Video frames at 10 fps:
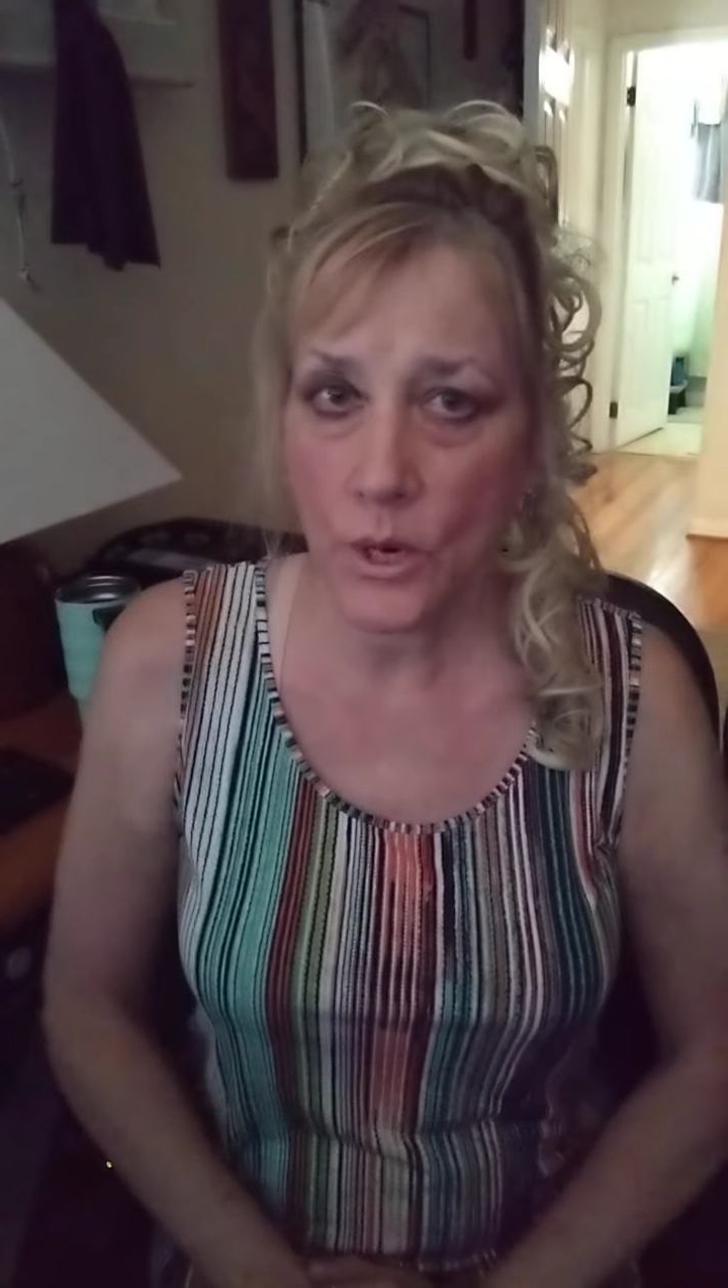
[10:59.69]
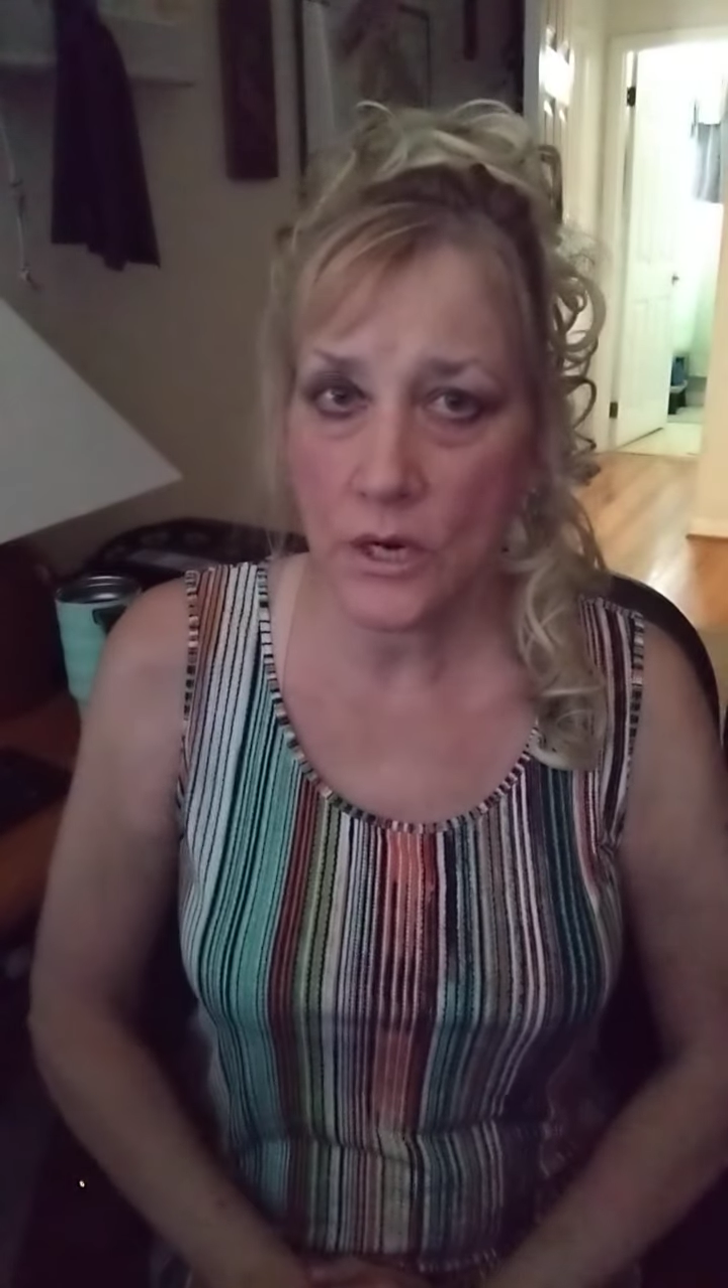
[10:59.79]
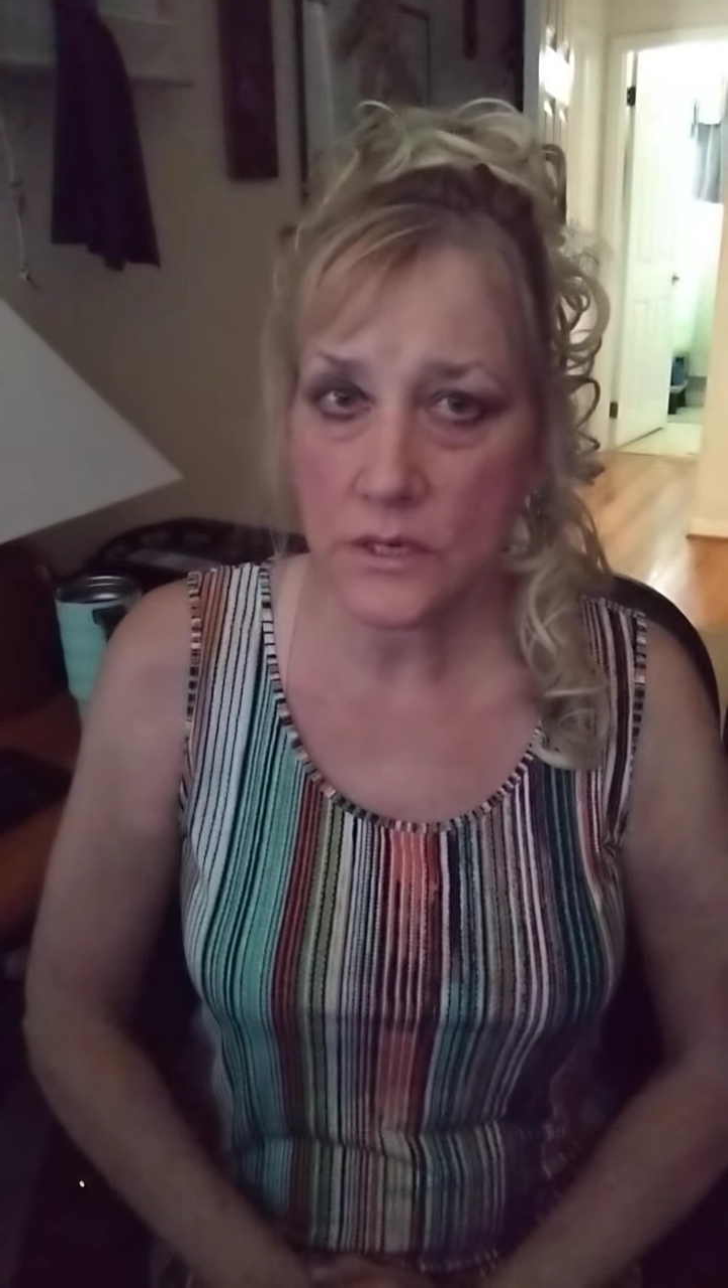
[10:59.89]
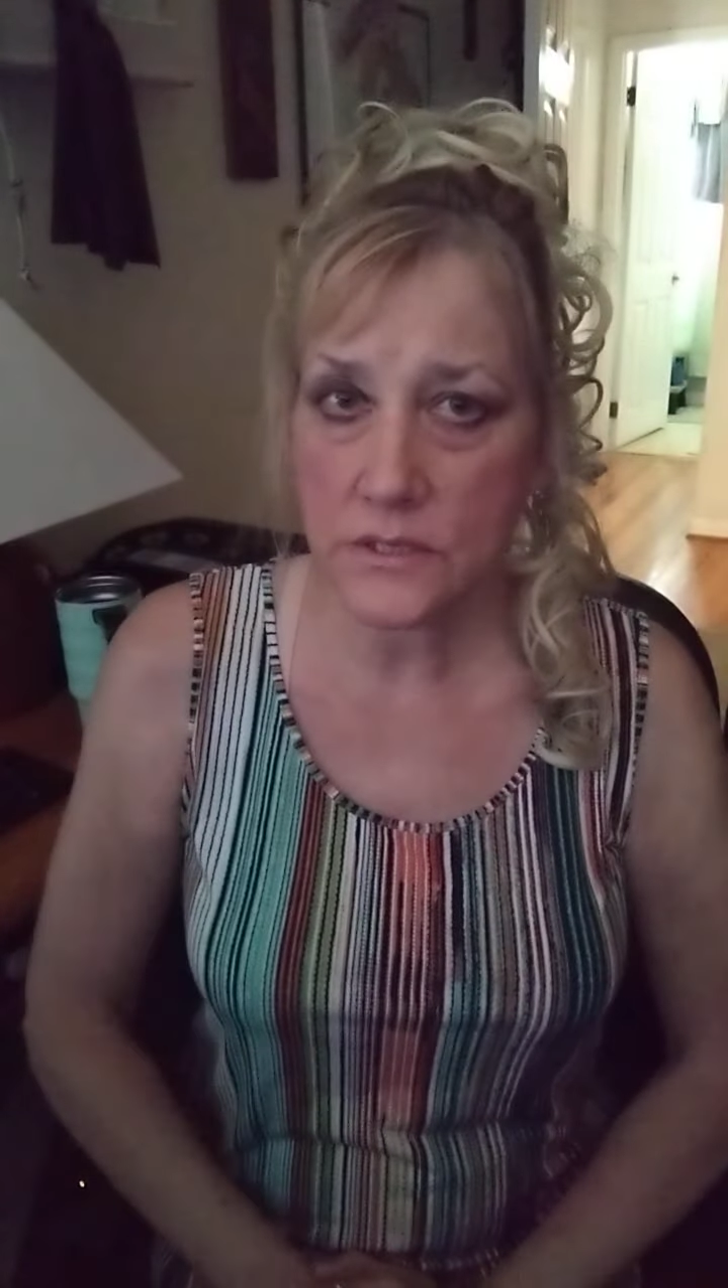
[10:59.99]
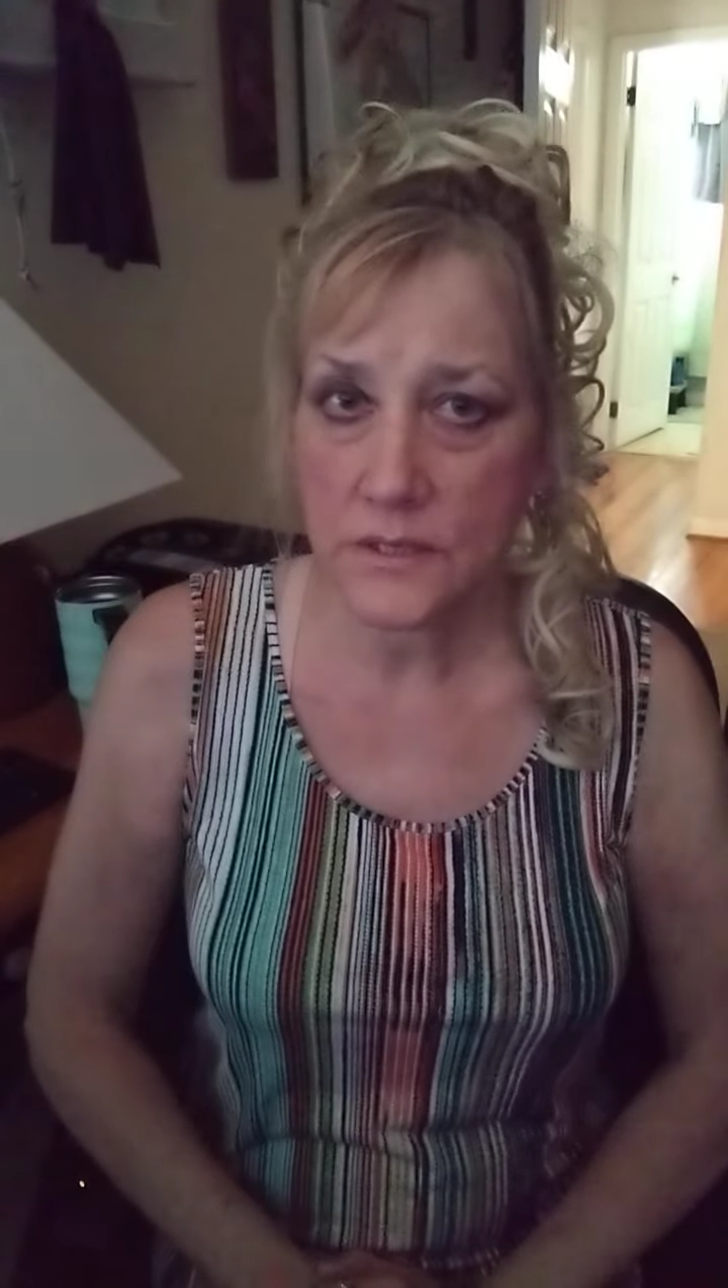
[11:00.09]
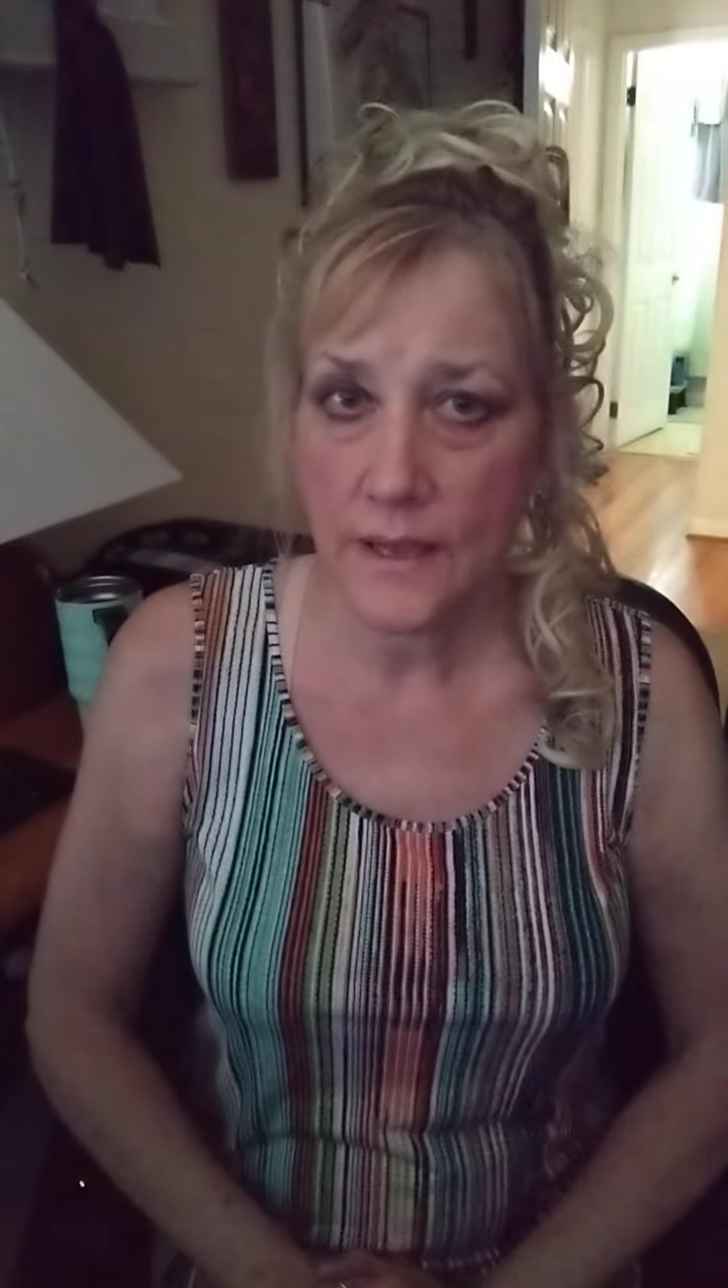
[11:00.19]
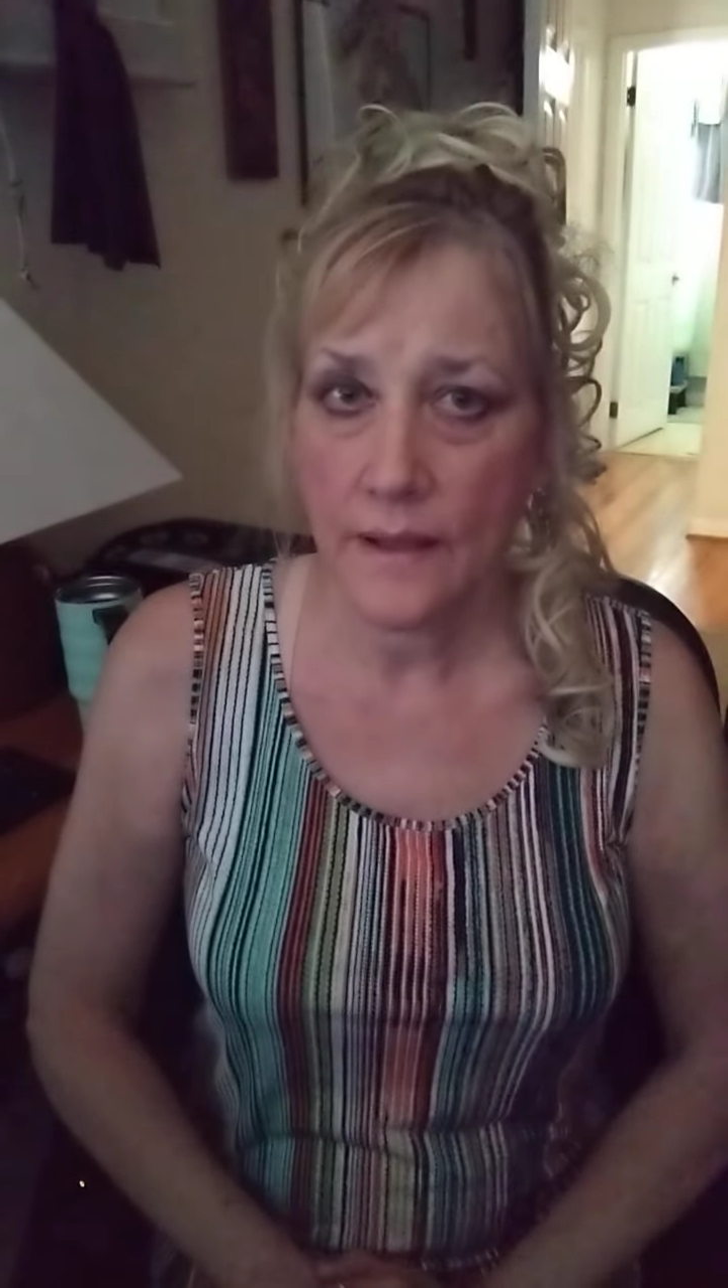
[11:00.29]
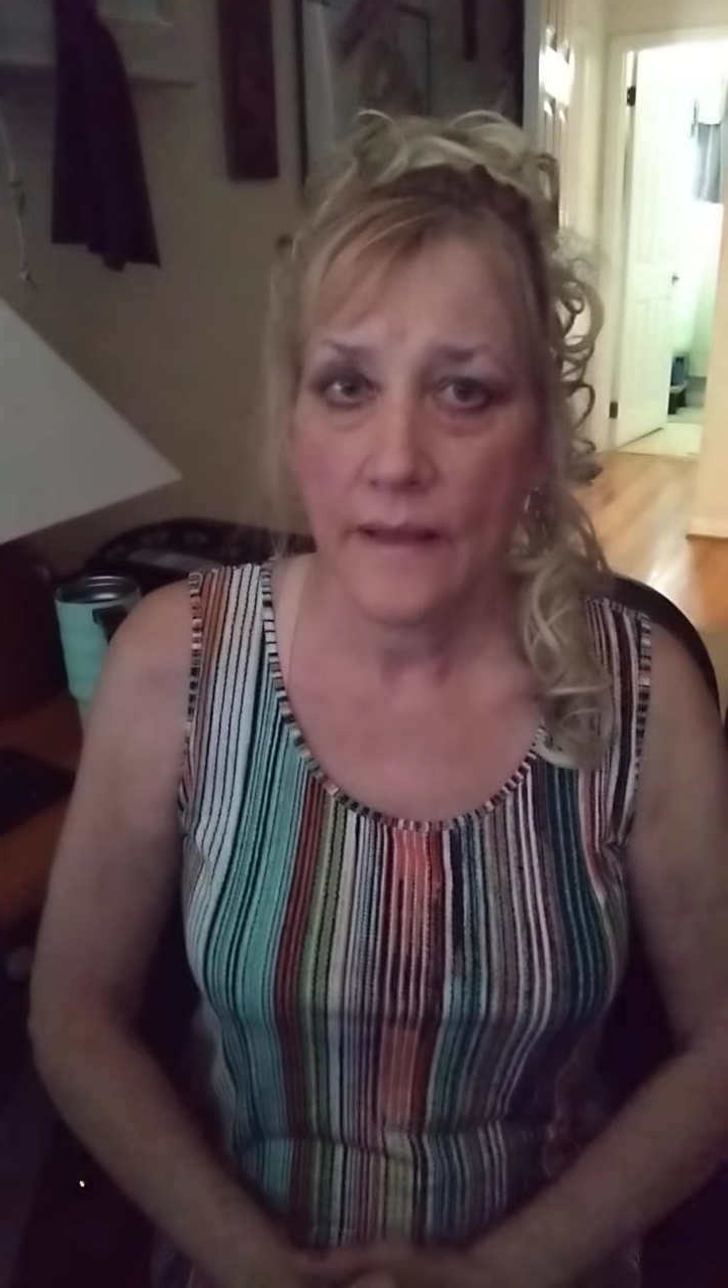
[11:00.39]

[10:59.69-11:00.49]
works.